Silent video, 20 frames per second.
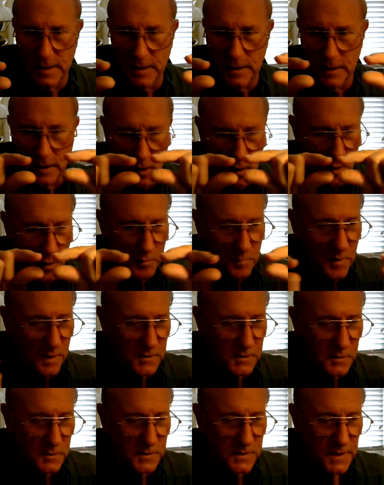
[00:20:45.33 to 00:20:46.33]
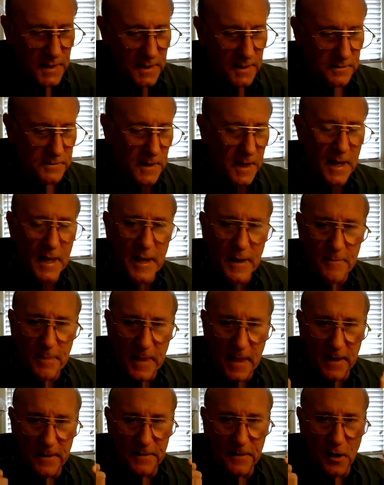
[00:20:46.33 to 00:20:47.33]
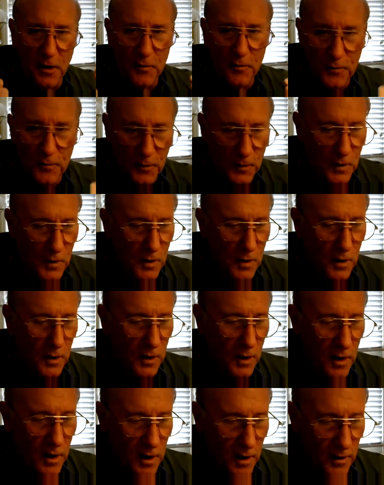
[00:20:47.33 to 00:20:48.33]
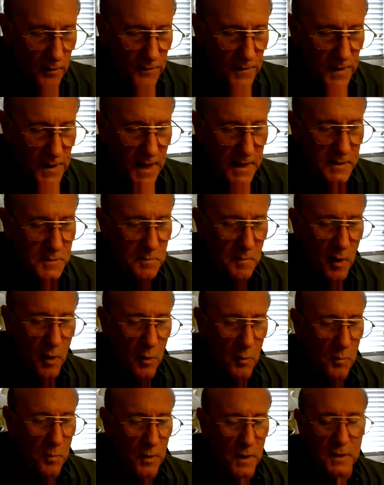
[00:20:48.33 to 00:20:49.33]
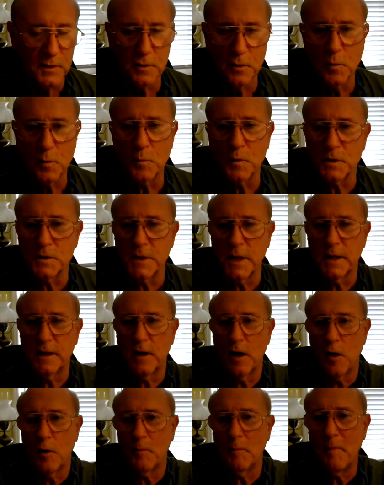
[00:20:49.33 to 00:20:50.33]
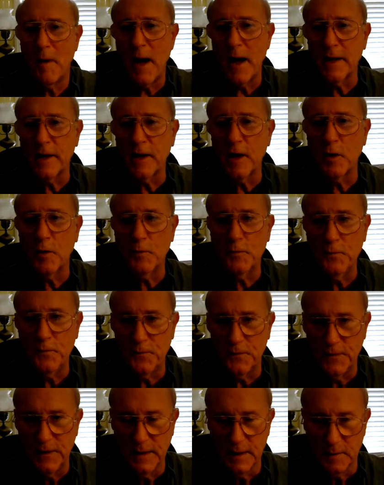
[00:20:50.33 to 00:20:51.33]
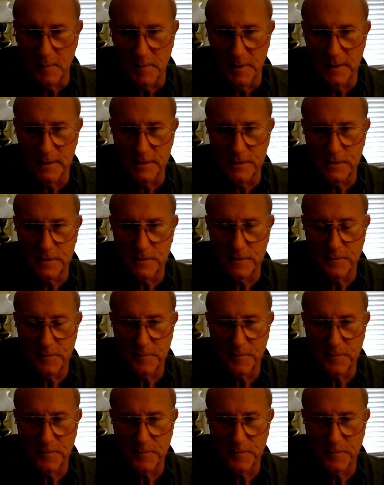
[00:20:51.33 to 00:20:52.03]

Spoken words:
Long muscle cells. And they're full of the next bold print term, which they call myofilaments.